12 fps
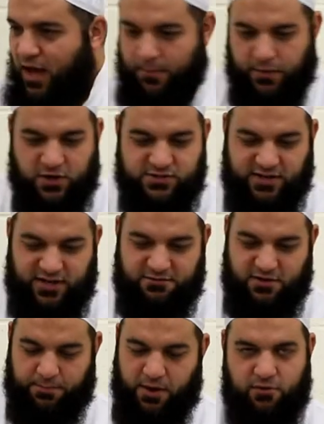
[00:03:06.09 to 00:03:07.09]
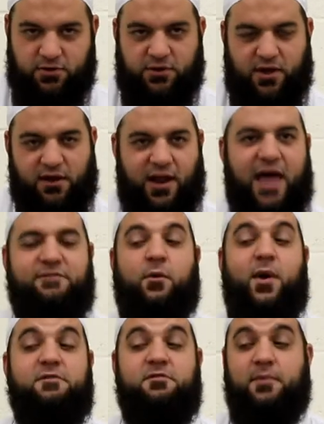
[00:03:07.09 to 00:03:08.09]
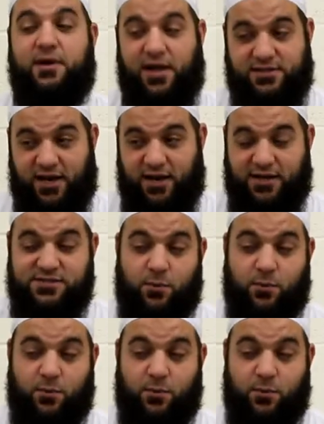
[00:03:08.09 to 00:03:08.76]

A person lived the period of their life away from Allah Ta'ala.